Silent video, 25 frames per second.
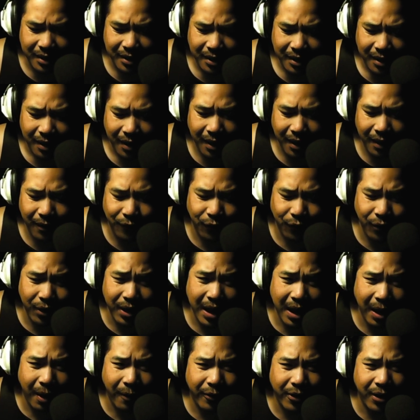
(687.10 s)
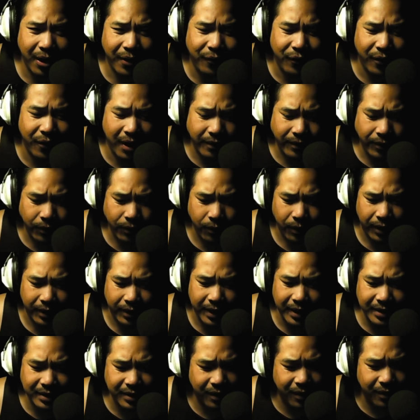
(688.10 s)
All right, free healthcare for everyone.
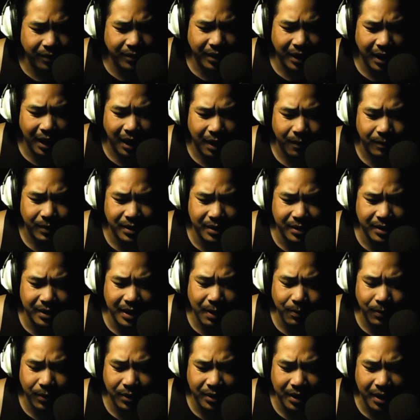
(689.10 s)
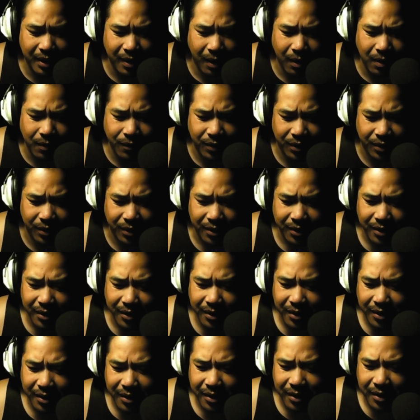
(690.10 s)
That's the whole time. It's the same old thing over.
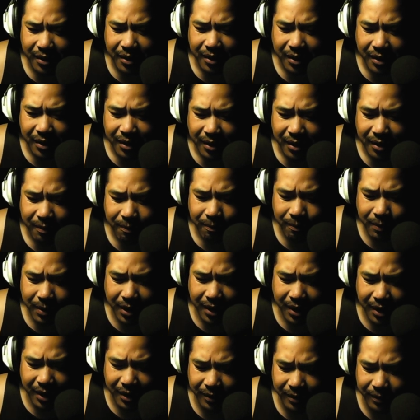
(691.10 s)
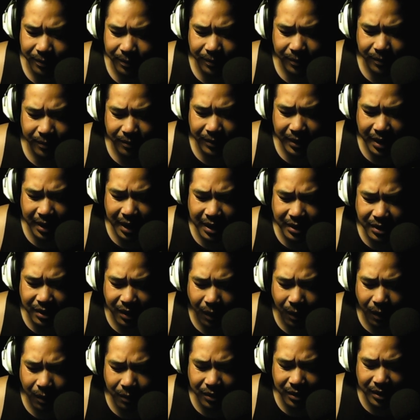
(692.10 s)
But that's the
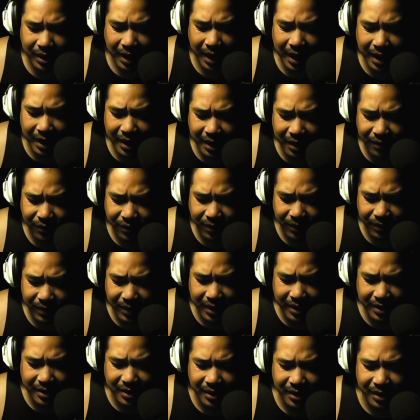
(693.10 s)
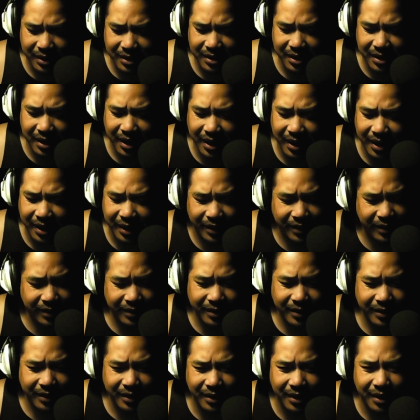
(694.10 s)
whole thing from this. Is like,
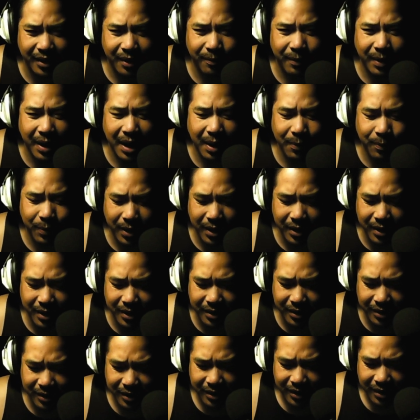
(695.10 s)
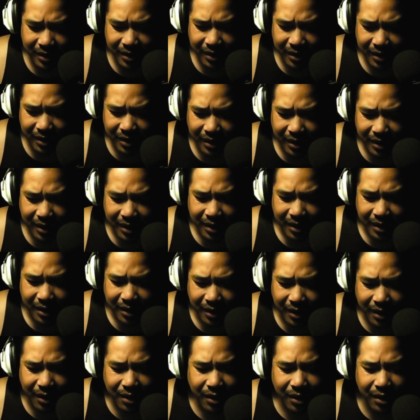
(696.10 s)
in my opinion,
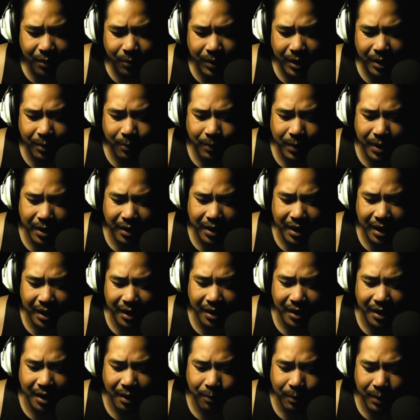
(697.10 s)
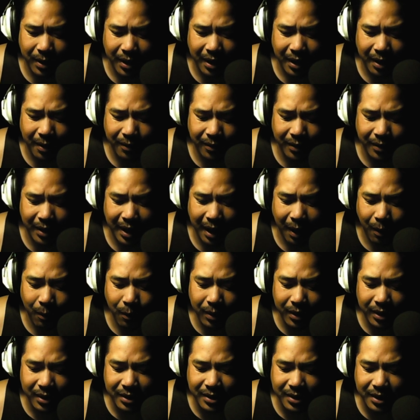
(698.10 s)
they could have been a better candidate. But I
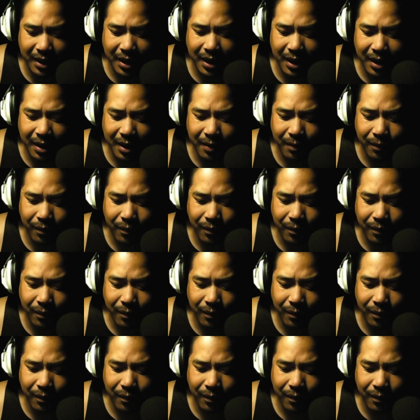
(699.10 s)
want to see.